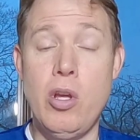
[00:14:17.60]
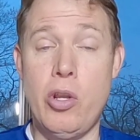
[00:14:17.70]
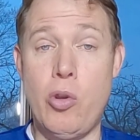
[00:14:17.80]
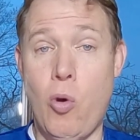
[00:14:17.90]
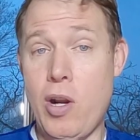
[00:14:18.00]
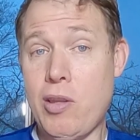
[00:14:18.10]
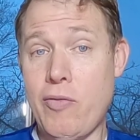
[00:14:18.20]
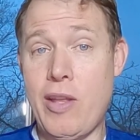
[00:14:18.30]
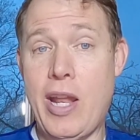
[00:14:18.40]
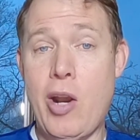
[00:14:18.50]
north
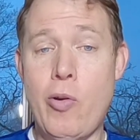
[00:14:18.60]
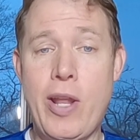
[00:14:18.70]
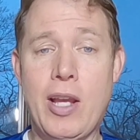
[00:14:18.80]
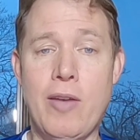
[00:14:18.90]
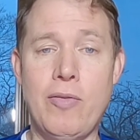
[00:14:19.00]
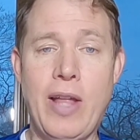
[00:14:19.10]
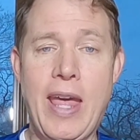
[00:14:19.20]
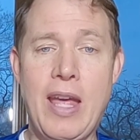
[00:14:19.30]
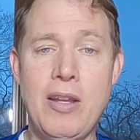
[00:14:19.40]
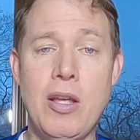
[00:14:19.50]
of the narrow neck of
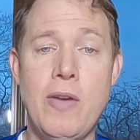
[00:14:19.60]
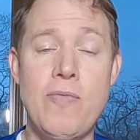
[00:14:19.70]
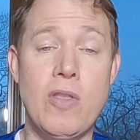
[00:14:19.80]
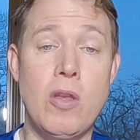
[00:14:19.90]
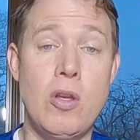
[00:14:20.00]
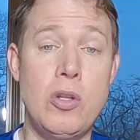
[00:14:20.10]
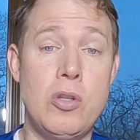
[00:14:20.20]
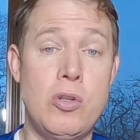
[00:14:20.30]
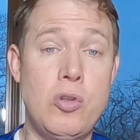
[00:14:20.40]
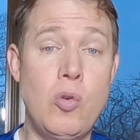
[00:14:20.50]
land,
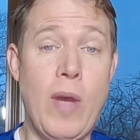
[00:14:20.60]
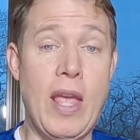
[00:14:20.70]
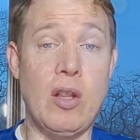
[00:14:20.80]
to a